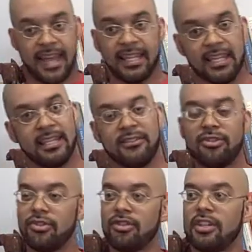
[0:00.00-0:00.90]
that key.
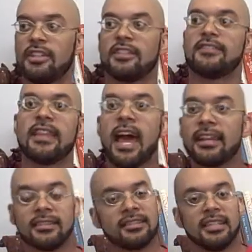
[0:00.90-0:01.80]
You it's
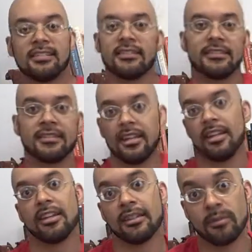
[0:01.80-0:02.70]
not in
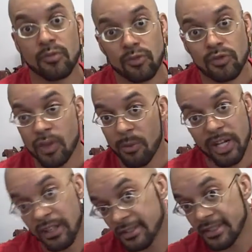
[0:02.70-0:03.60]

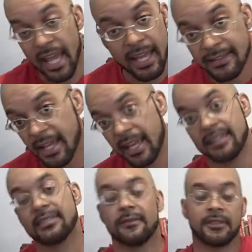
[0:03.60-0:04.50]
someone else's hands, I
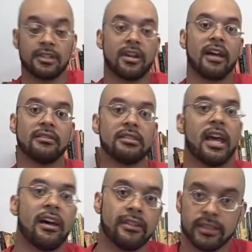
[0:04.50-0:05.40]
guess, to figure out
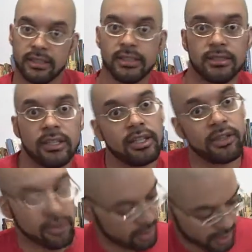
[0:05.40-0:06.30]
how to
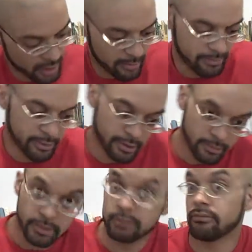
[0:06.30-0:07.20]
hook your shit up or
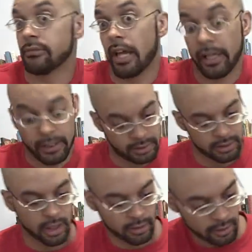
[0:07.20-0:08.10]
something, I
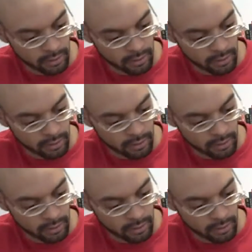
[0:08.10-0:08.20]
guess. I don't